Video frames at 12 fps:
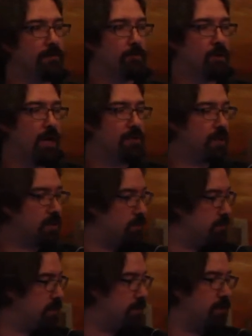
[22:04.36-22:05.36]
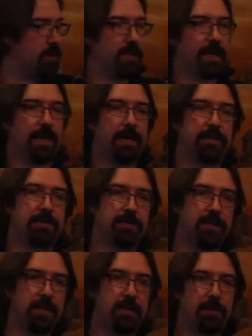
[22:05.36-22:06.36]
of a project knows that you're going to get out of
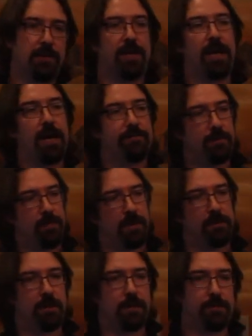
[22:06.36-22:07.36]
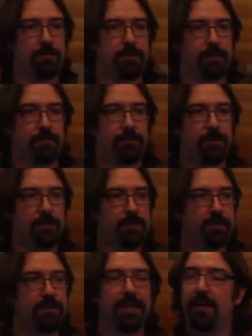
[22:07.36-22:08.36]
sync, you're going to have to maintain two different
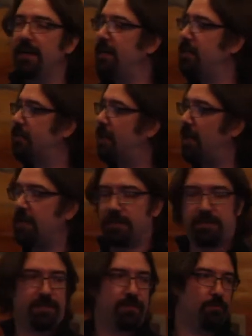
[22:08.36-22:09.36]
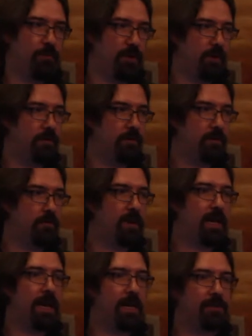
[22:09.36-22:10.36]
versions. It's kind of stupid that
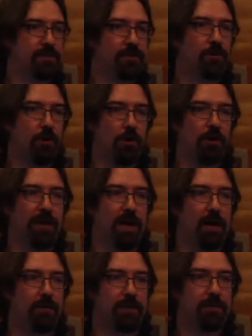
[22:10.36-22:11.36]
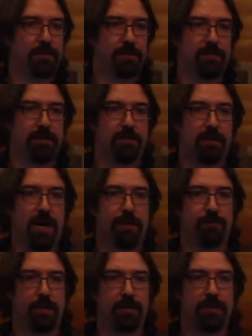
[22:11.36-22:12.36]
we can't just call down into some of these
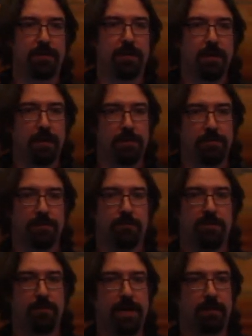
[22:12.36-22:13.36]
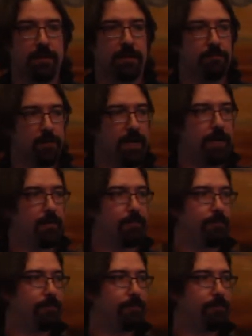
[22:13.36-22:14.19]
libraries and use them directly, right?